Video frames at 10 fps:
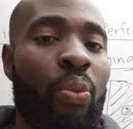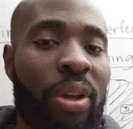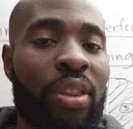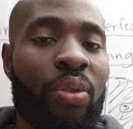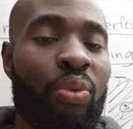
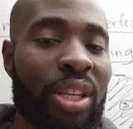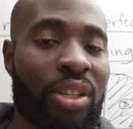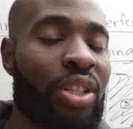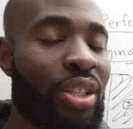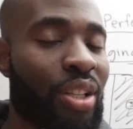with the
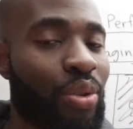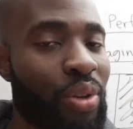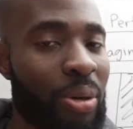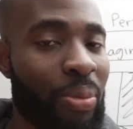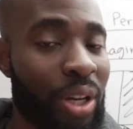research and the
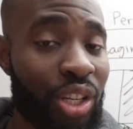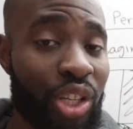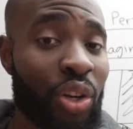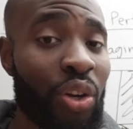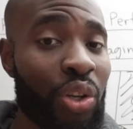tools I'm going to
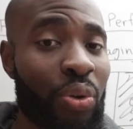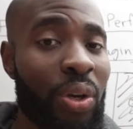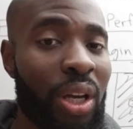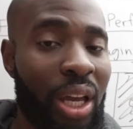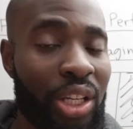show
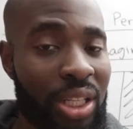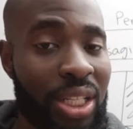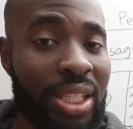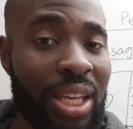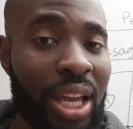you in
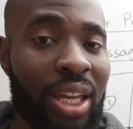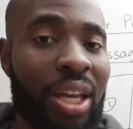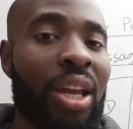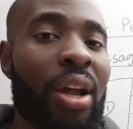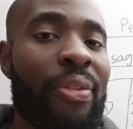just a
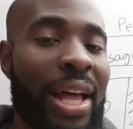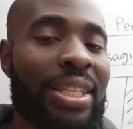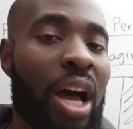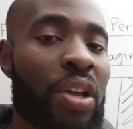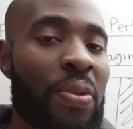second,
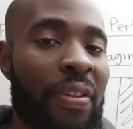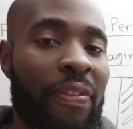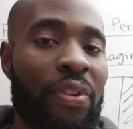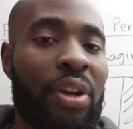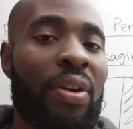that's how you can
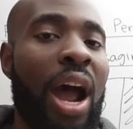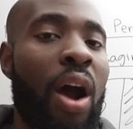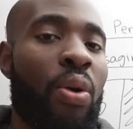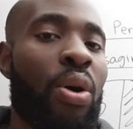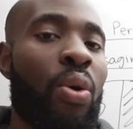figure
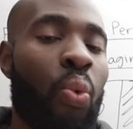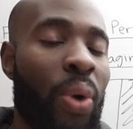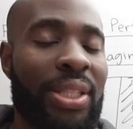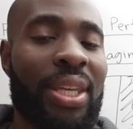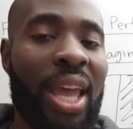out
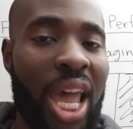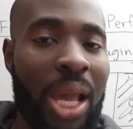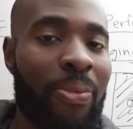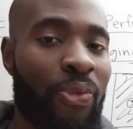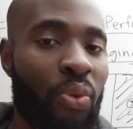what to
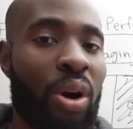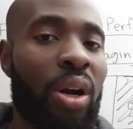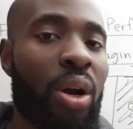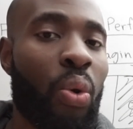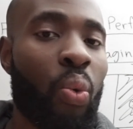aim
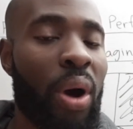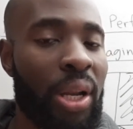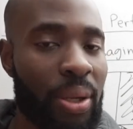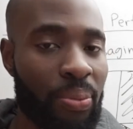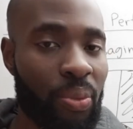for,
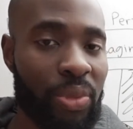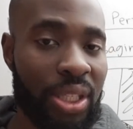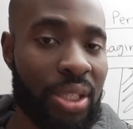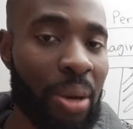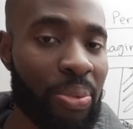what
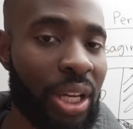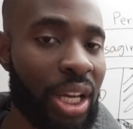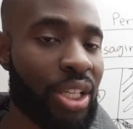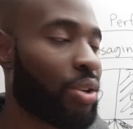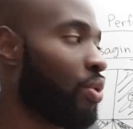sub
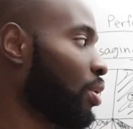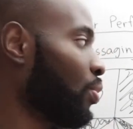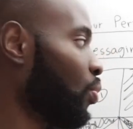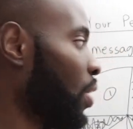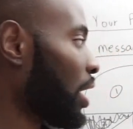niche
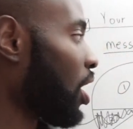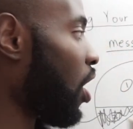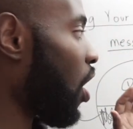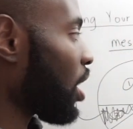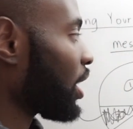or
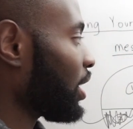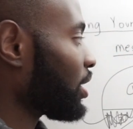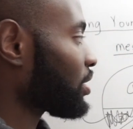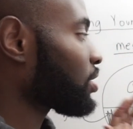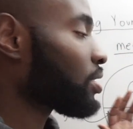what
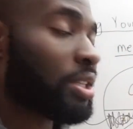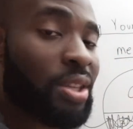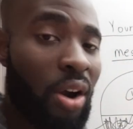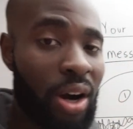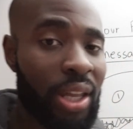audience to
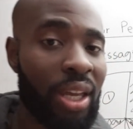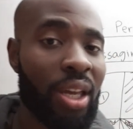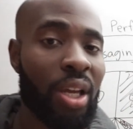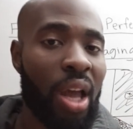target,